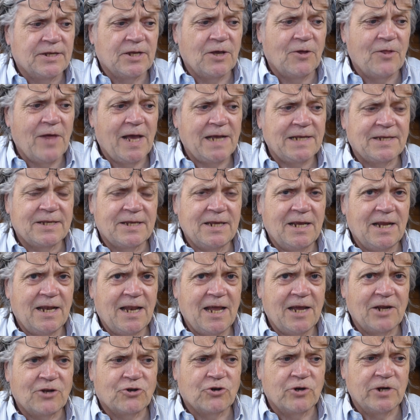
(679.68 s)
so that's the
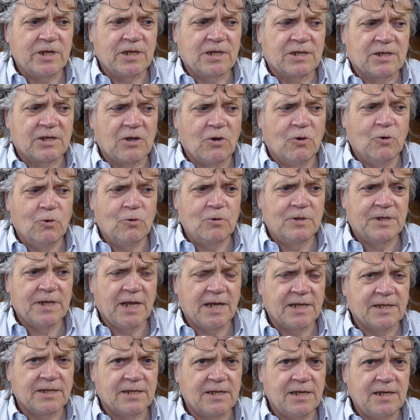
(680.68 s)
electrics all
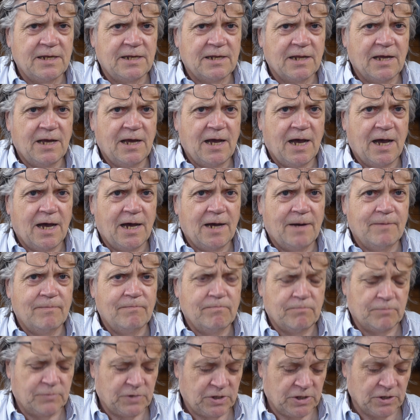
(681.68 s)
tested.
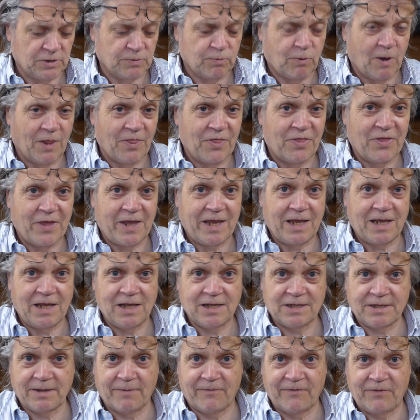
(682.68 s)
Just one
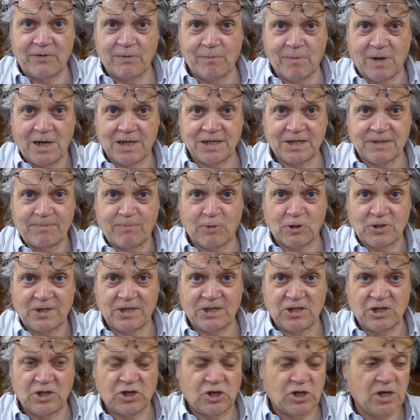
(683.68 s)
thing, some of you might have
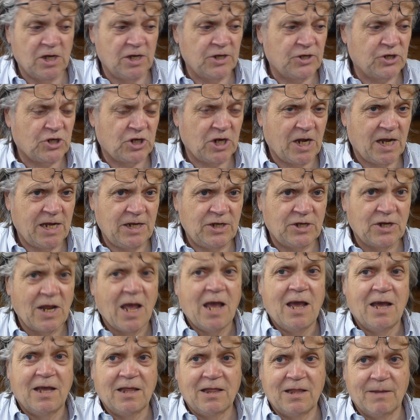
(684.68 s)
spotted the shirts change.
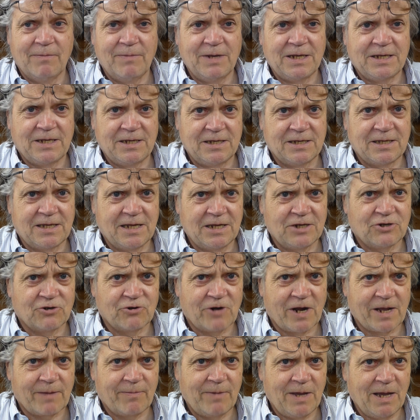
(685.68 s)
The missus did
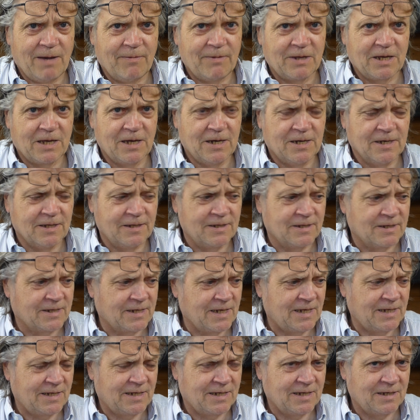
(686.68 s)
drag me up the garden
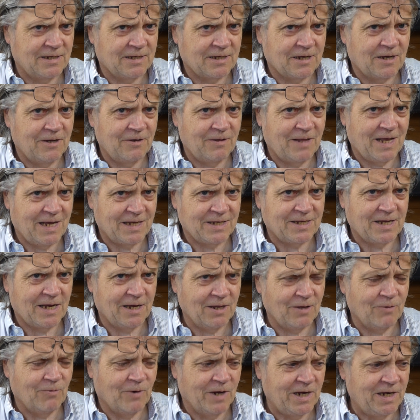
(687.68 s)
centre, so that's
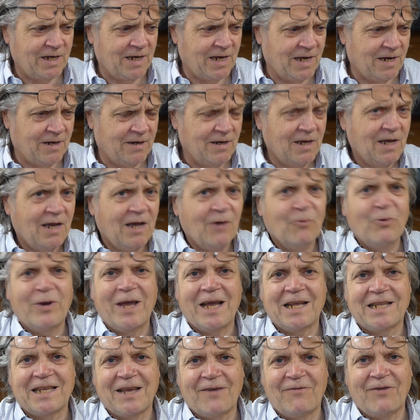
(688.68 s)
out of the way now.
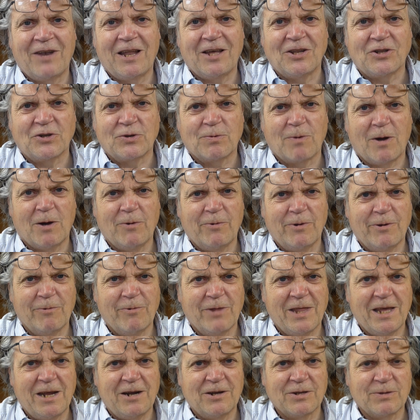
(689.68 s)
We had to have lunch while we
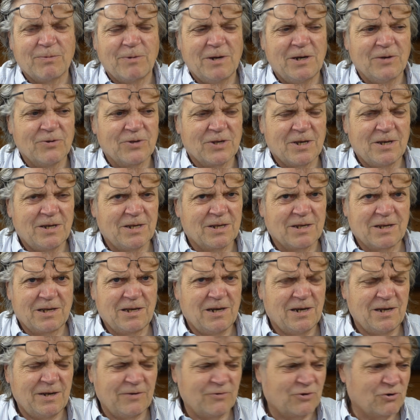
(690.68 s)
were there as well, so it's
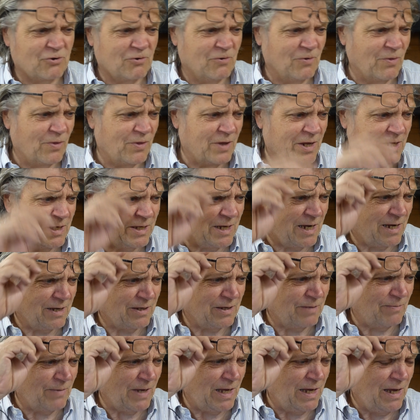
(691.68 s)
kind of drawn things
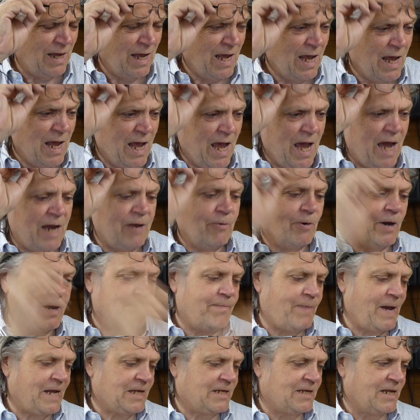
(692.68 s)
out a bit.
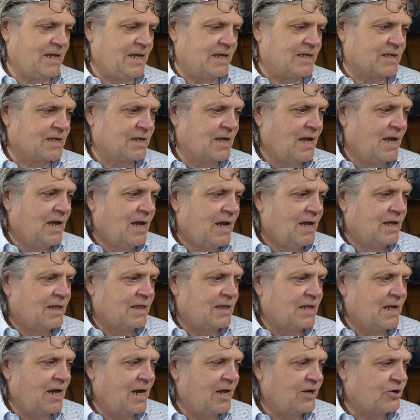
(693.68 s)
Anyway, back to this.
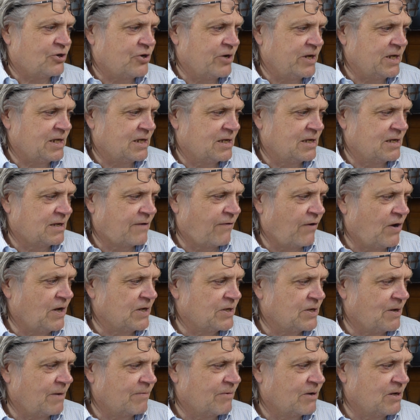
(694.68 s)
The electrics, as
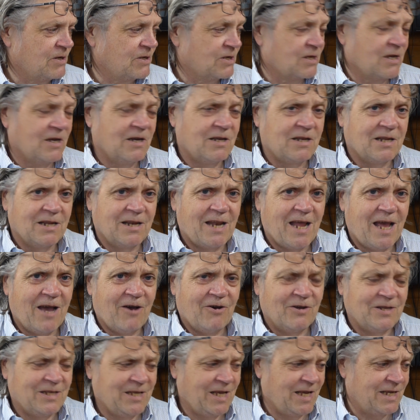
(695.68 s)
far as I'm concerned, are
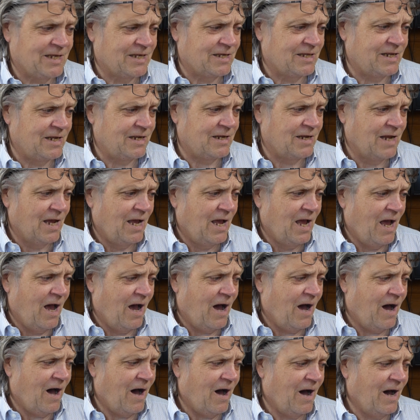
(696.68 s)
now tested.
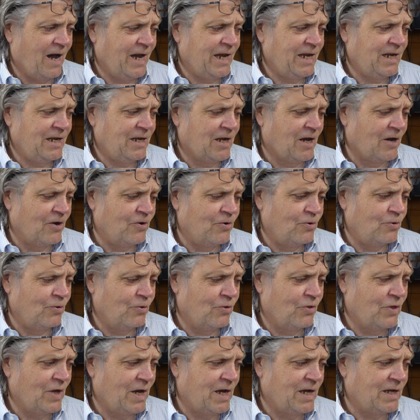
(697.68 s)
I
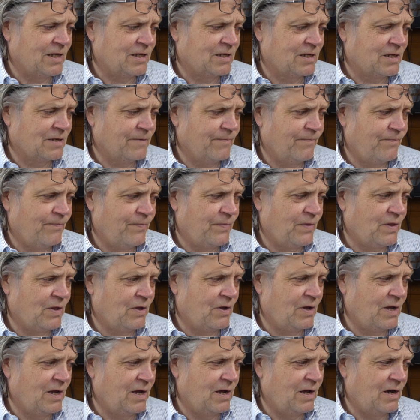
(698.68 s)
know that
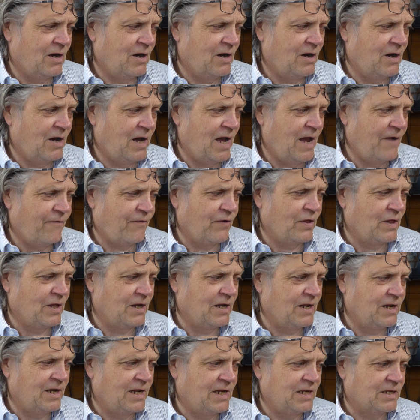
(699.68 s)

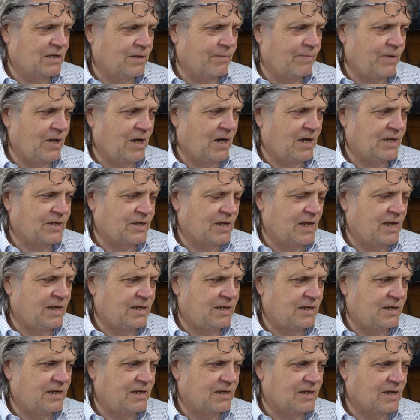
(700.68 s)
everything that needs to be
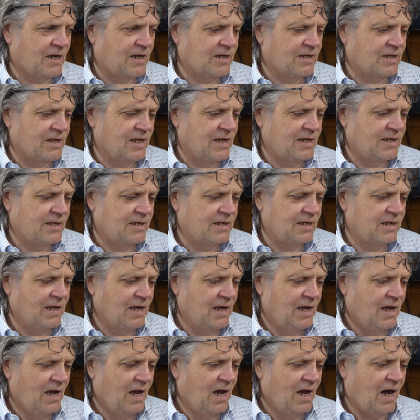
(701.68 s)
isolated is isolated.
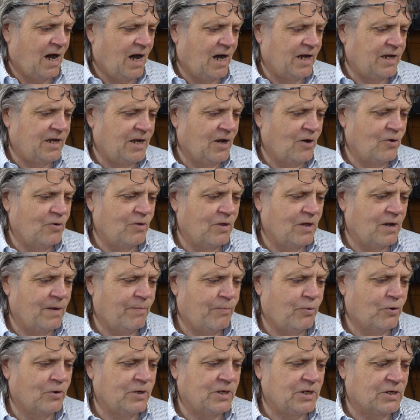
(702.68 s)
I know that
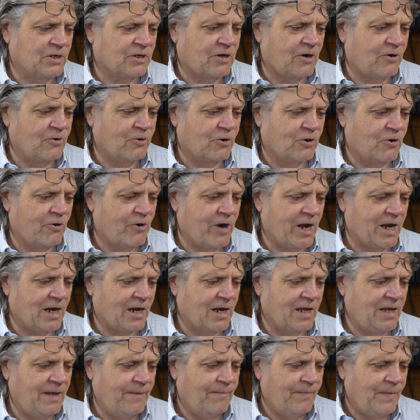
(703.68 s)
the points throw
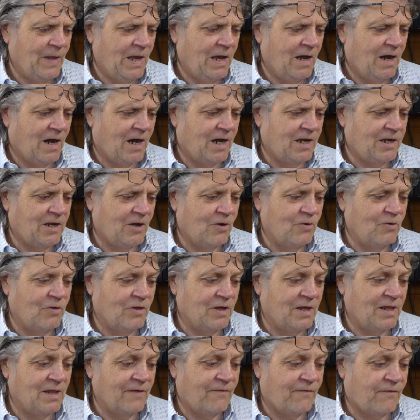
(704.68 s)
correctly. I know
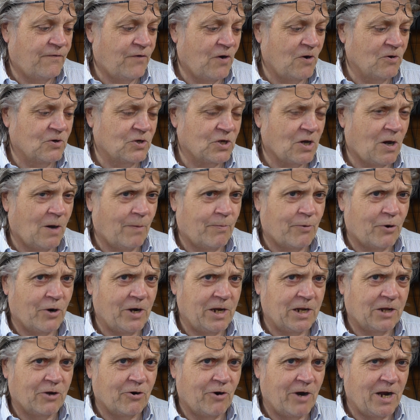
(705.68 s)
that the frogs
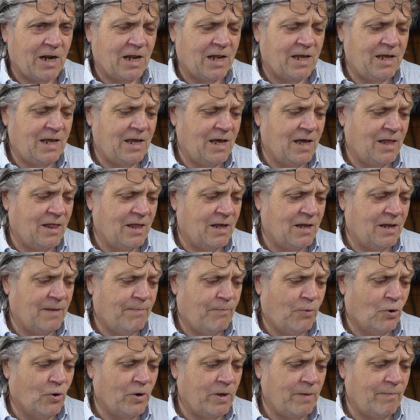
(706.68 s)
operate correctly, and that
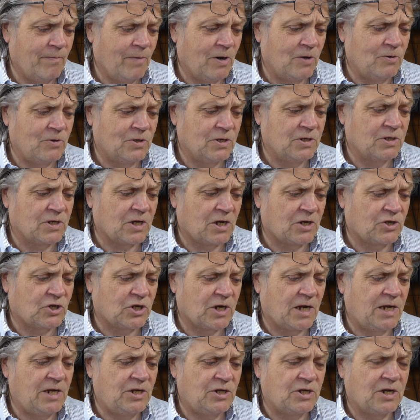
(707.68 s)
the point motors are
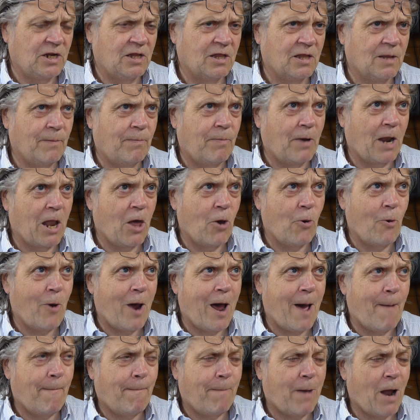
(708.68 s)
changing the
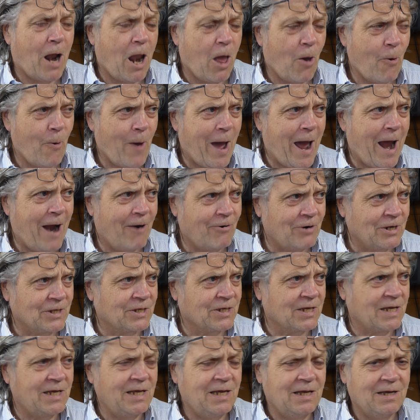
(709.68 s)

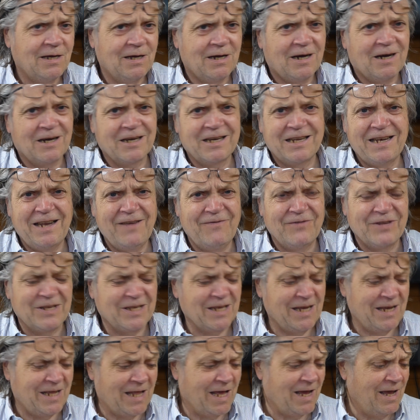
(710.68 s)
polarity, I can never
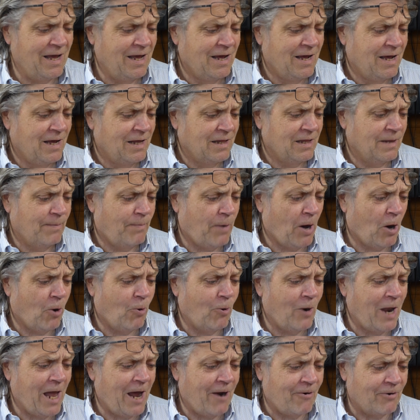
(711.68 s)
say that, the
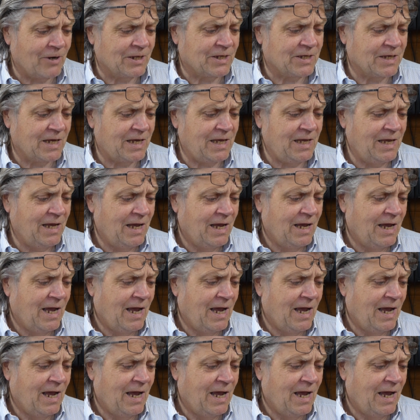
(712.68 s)
polarity